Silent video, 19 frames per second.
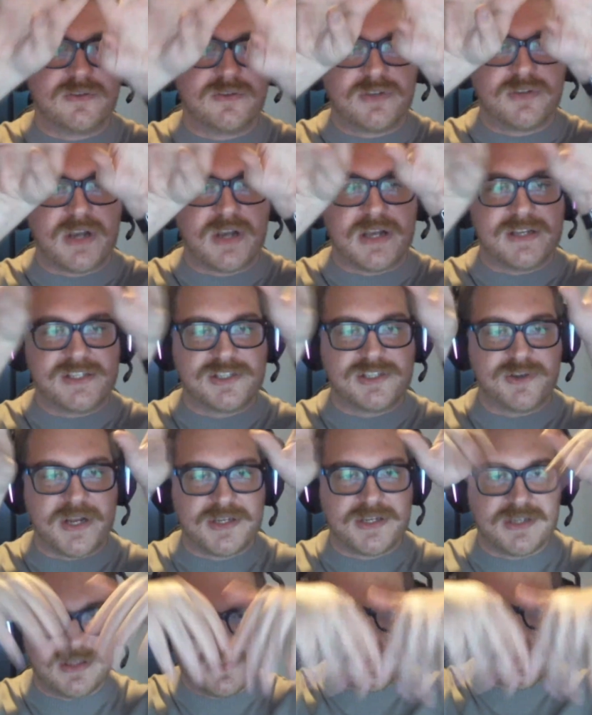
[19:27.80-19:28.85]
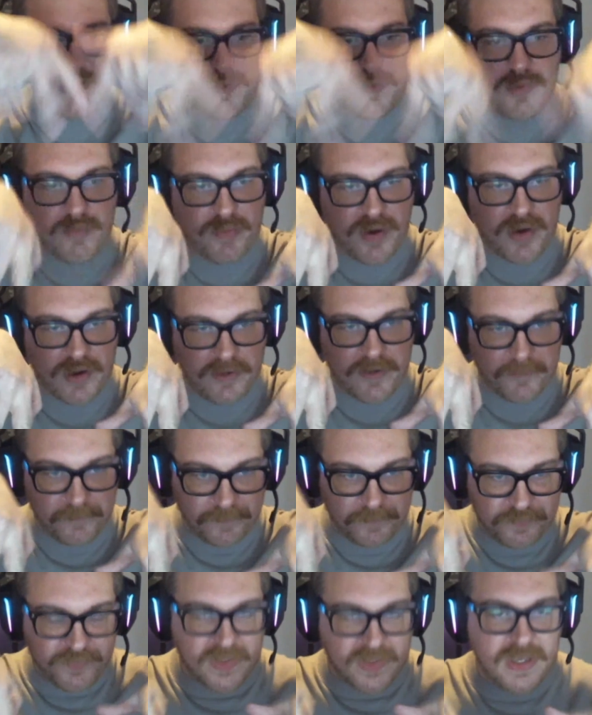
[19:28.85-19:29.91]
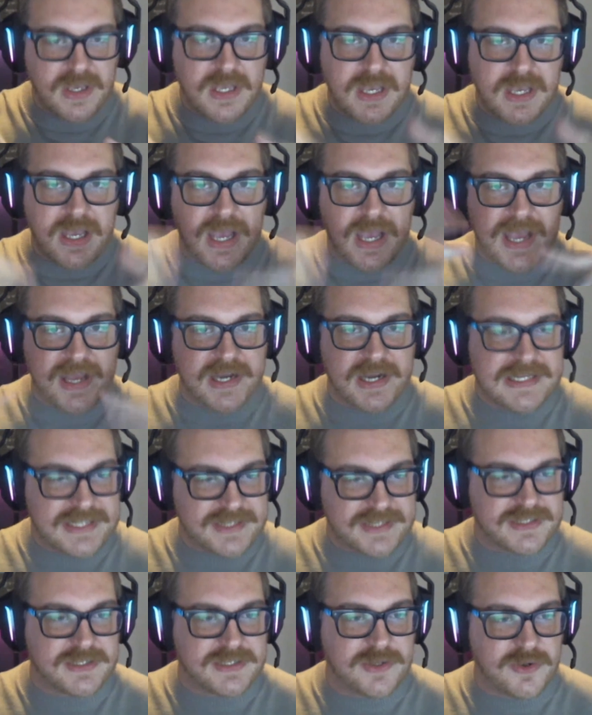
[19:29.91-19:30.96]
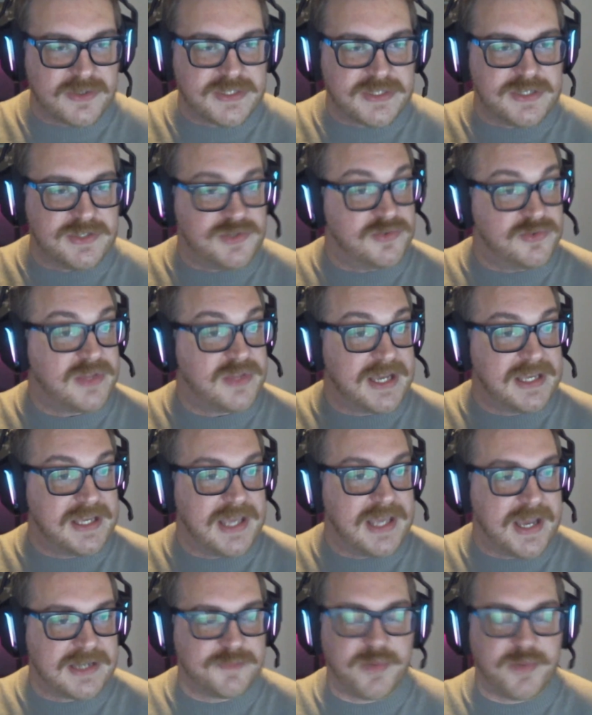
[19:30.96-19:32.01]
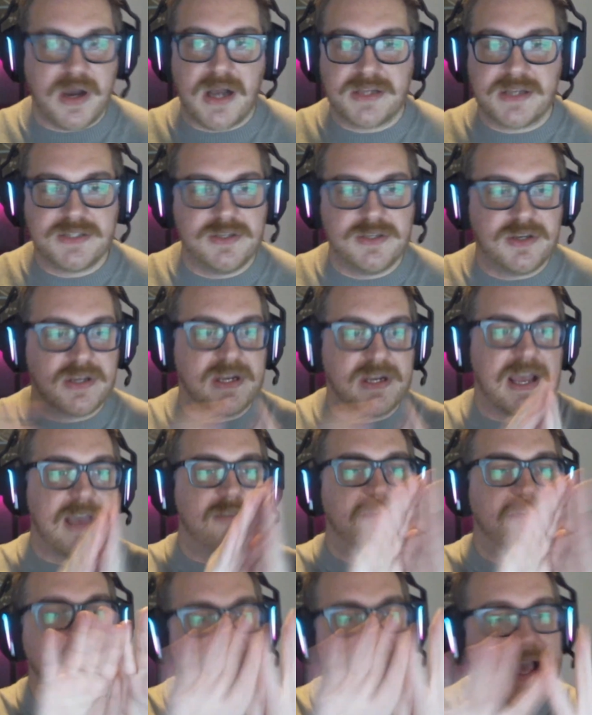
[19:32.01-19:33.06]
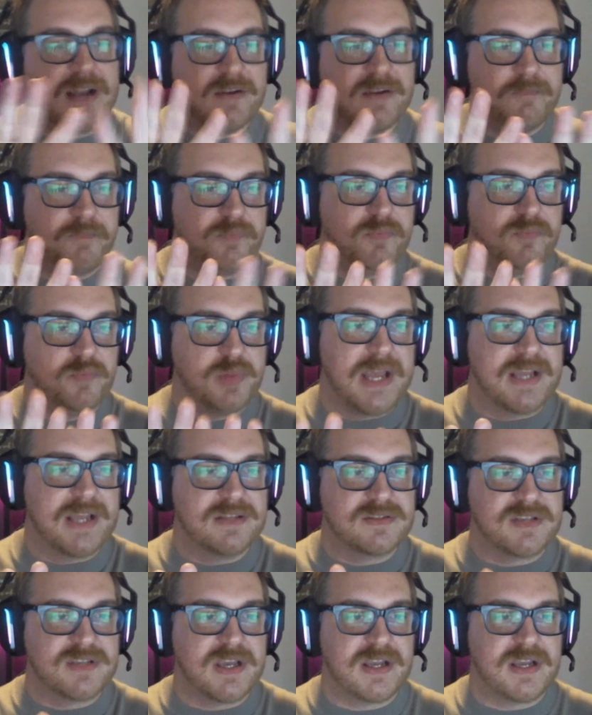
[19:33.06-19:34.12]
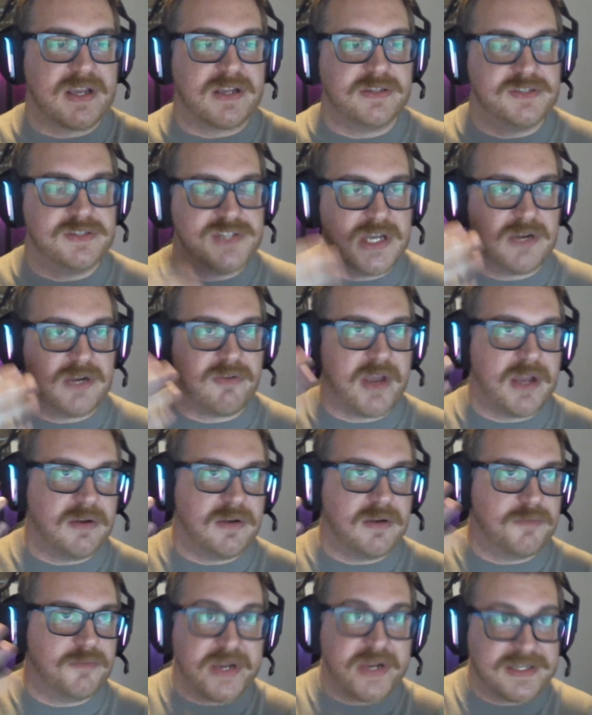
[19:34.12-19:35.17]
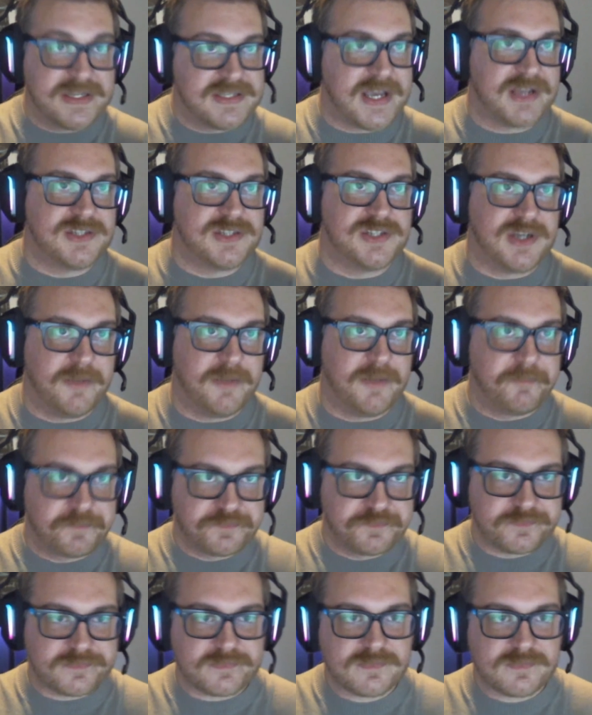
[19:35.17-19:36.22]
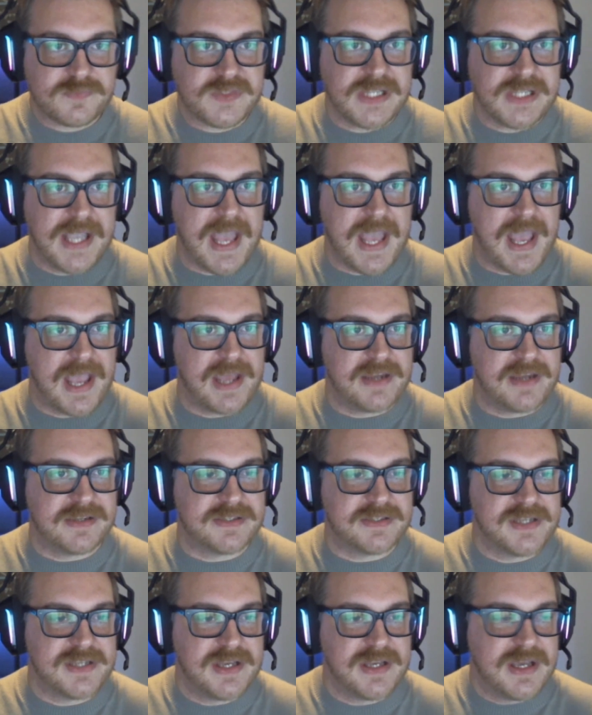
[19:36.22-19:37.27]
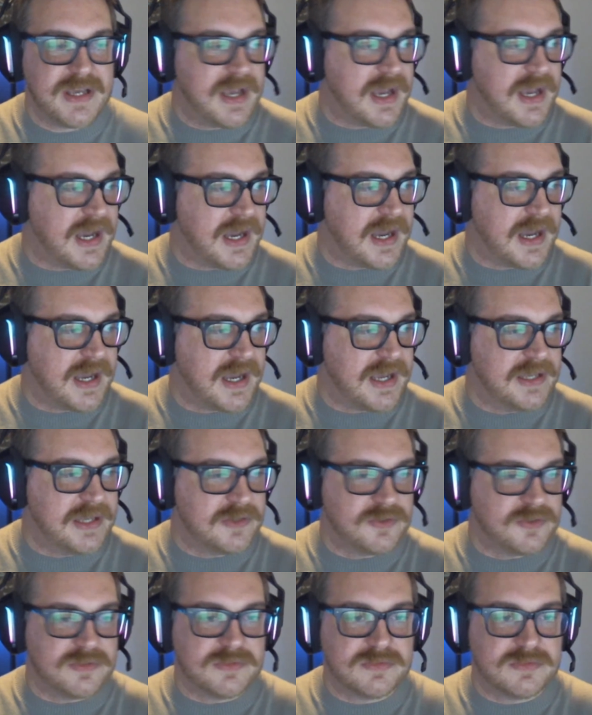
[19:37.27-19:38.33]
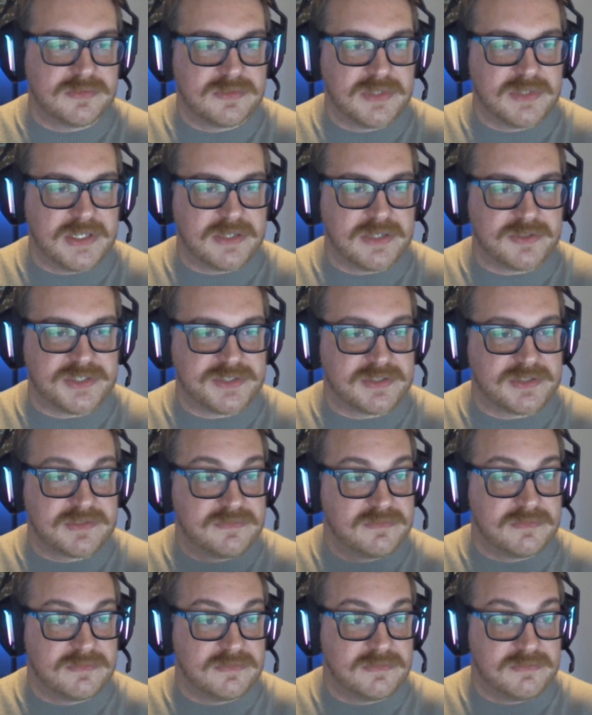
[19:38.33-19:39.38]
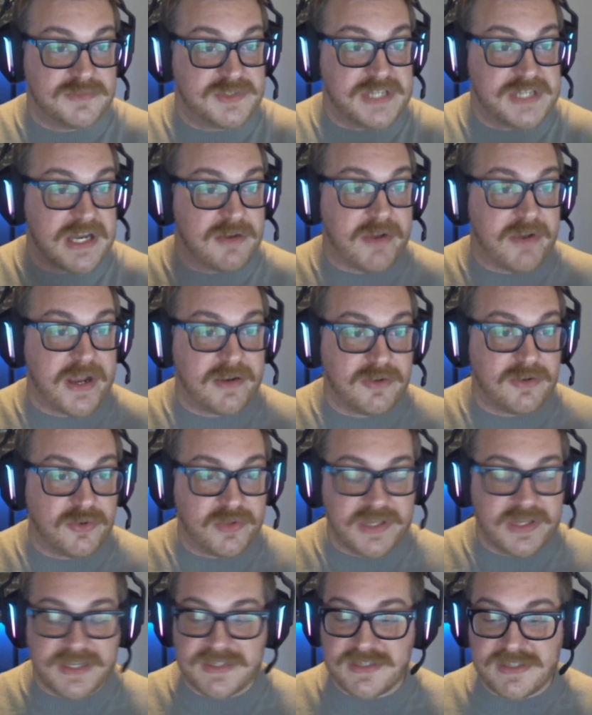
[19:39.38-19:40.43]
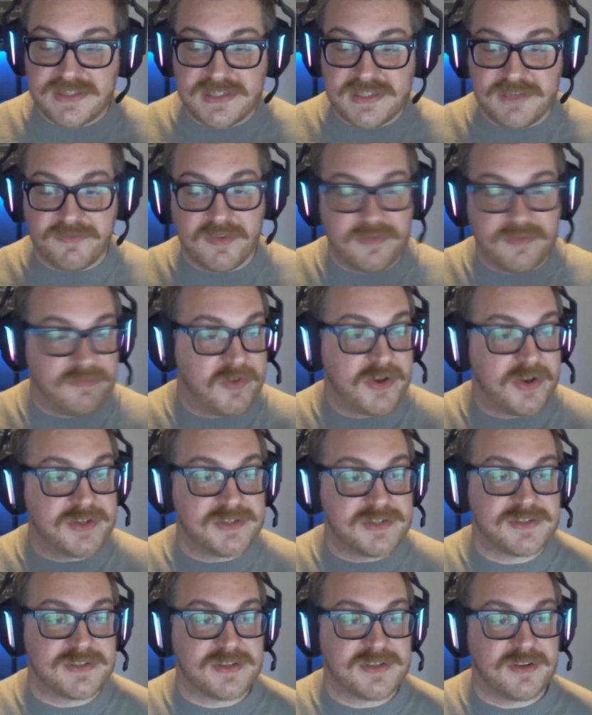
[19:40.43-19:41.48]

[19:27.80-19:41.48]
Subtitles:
all kind of stretched at the top and bottom. AI doesn't know to do that yet, but you can have flat planes and generate brick texture, and it'll just generate all these different versions